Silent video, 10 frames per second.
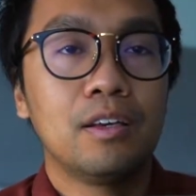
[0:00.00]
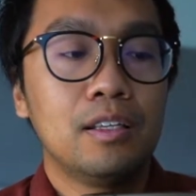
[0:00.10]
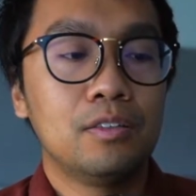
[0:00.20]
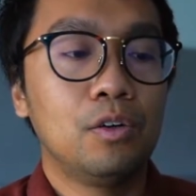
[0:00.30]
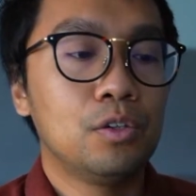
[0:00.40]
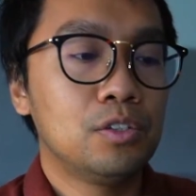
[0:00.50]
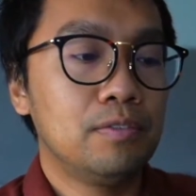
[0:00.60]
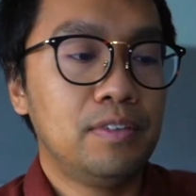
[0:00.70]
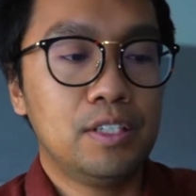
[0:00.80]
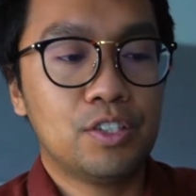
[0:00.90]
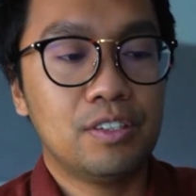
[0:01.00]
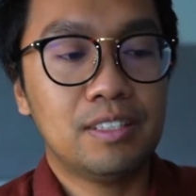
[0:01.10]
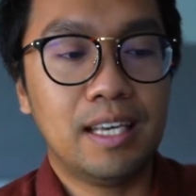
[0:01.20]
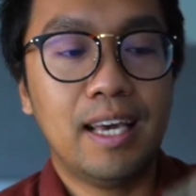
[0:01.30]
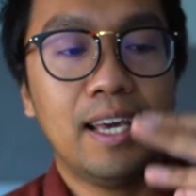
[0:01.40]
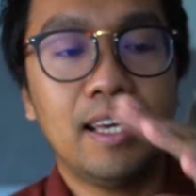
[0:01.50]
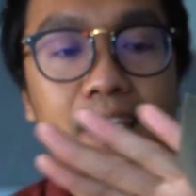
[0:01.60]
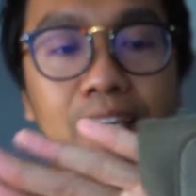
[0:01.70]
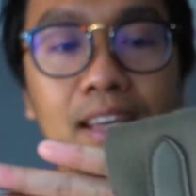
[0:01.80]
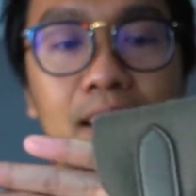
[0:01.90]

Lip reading: It also features a